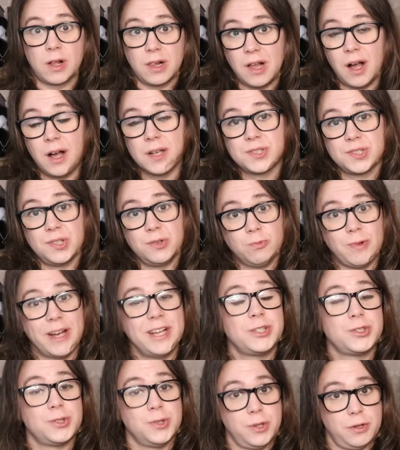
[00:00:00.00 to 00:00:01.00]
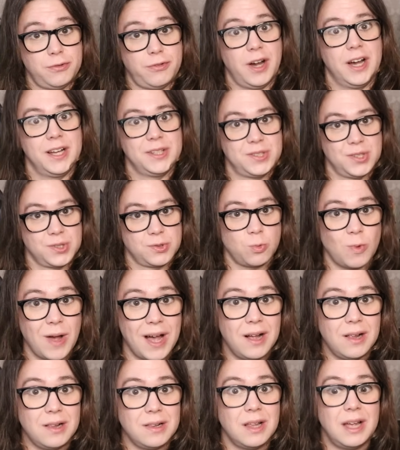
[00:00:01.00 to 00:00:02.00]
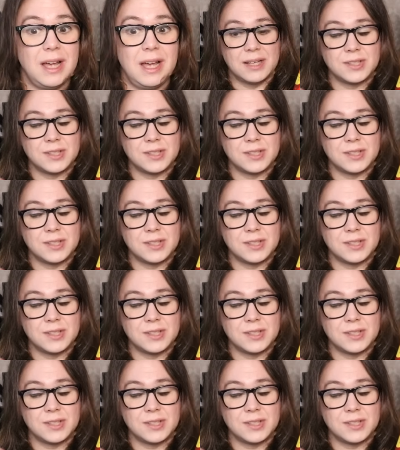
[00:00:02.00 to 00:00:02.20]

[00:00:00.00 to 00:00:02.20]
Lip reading: class and racial divides as well.